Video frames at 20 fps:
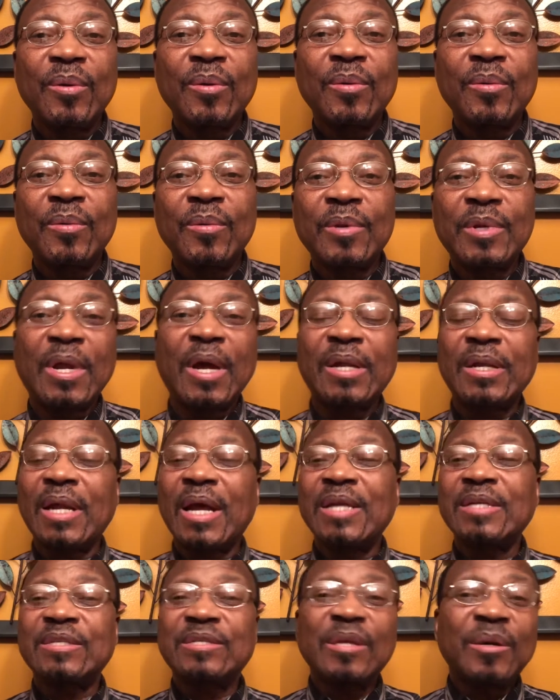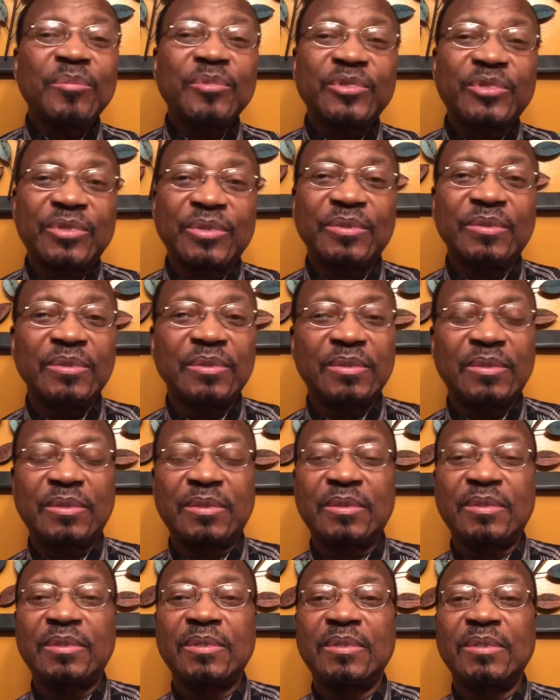without
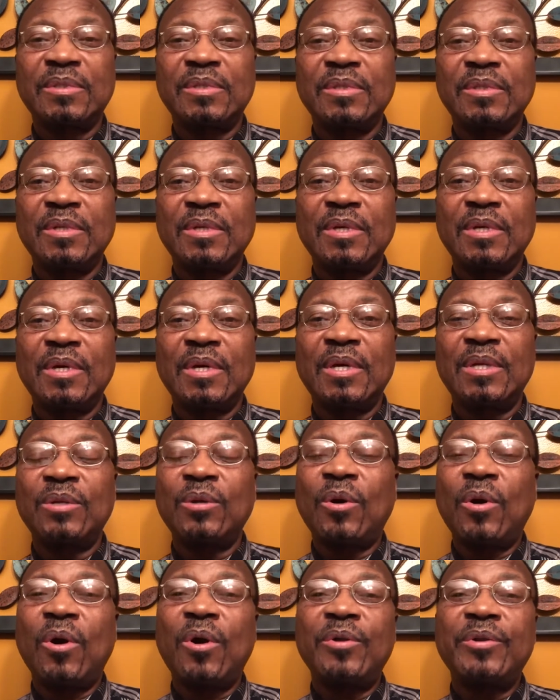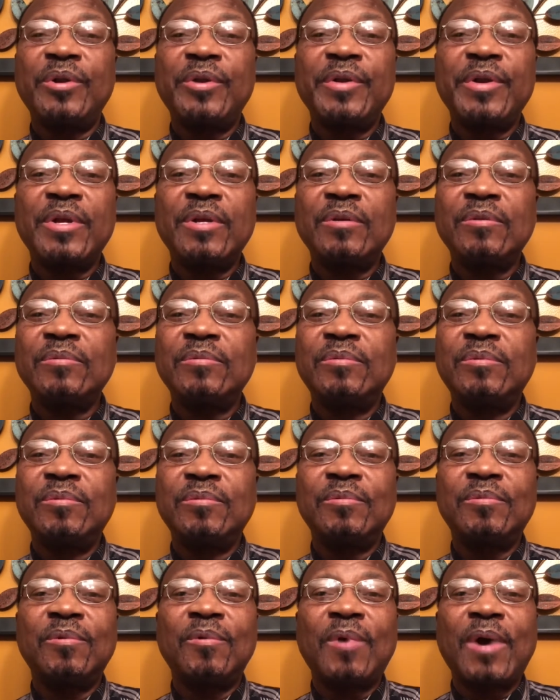assumptions and ordering
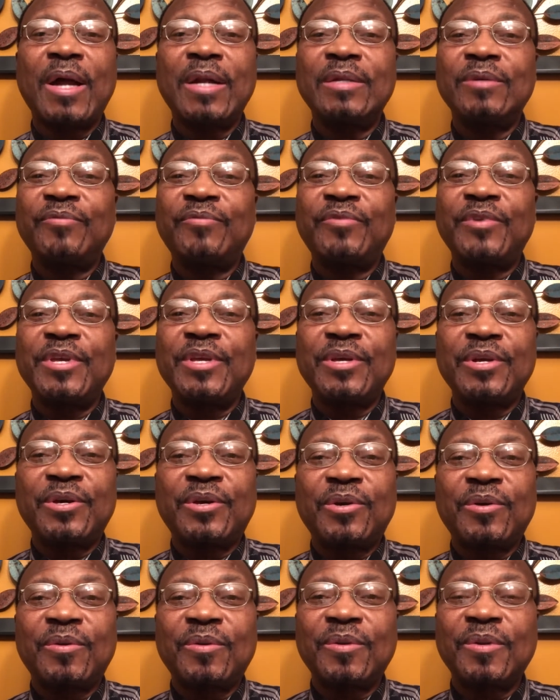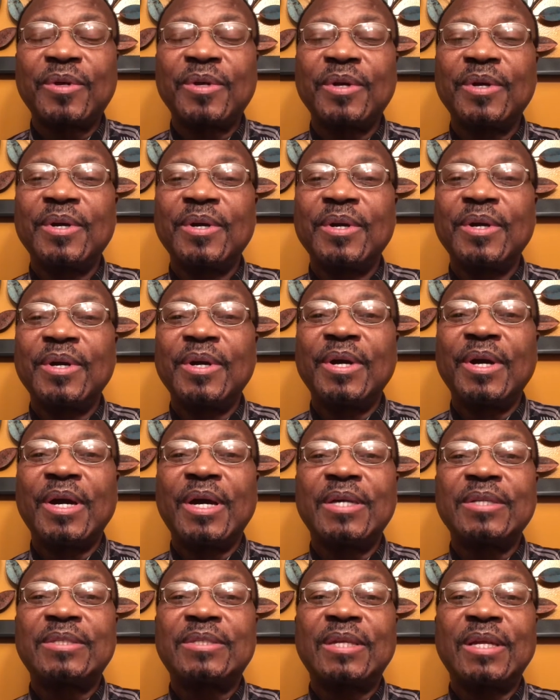one vehicle
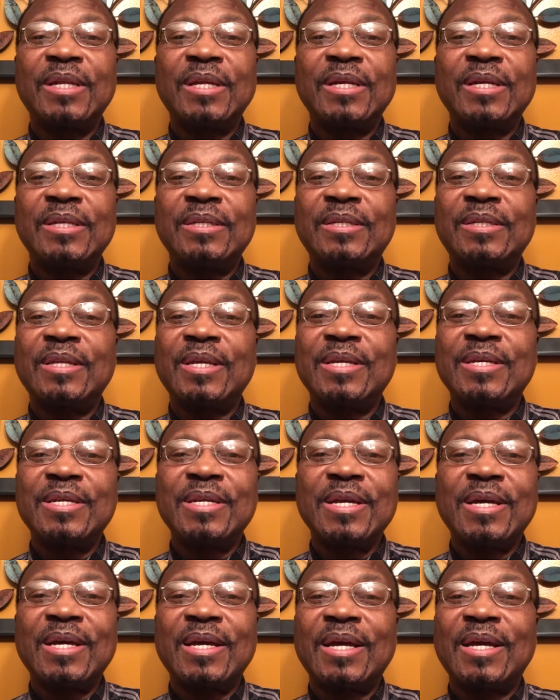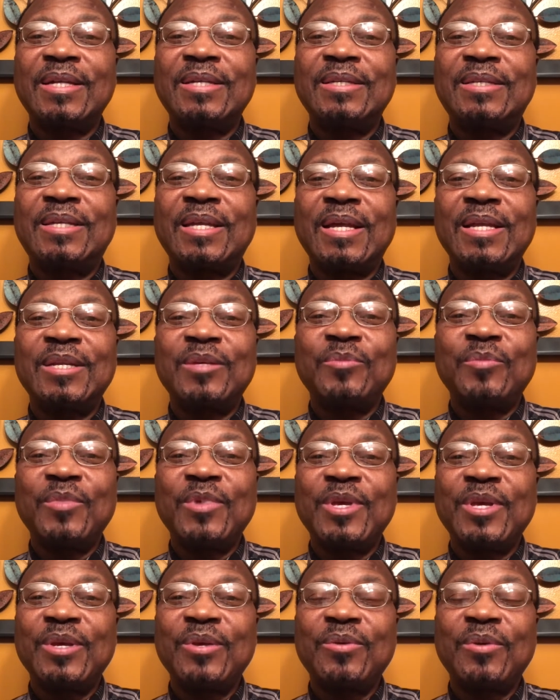and selling it in a year and telling me
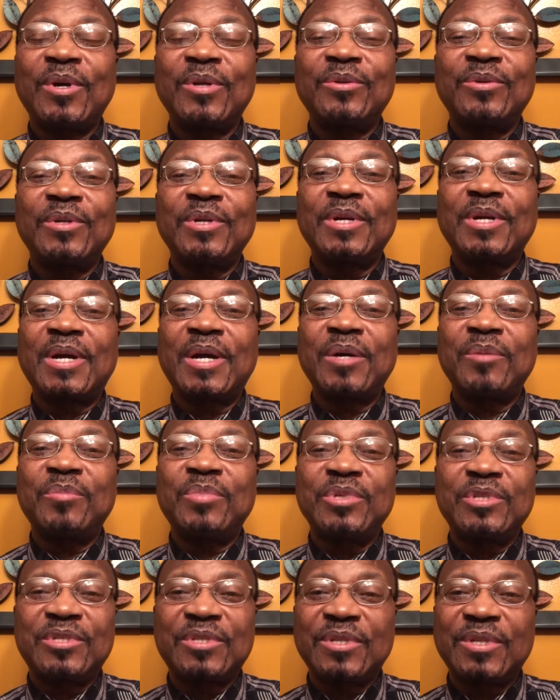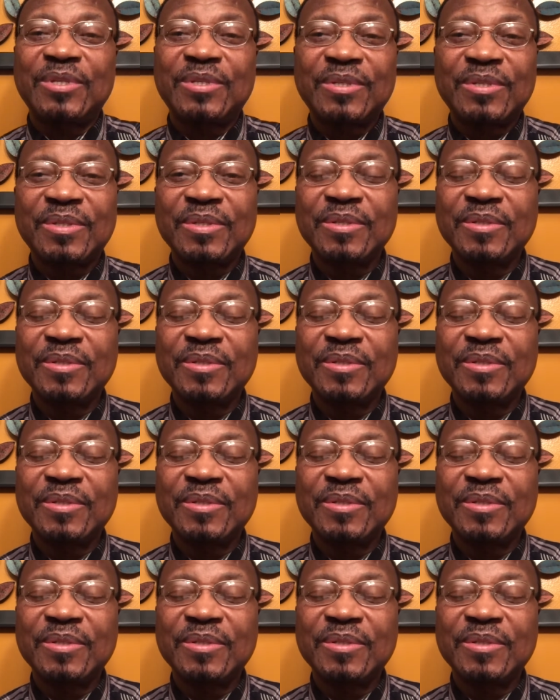you are doing car business.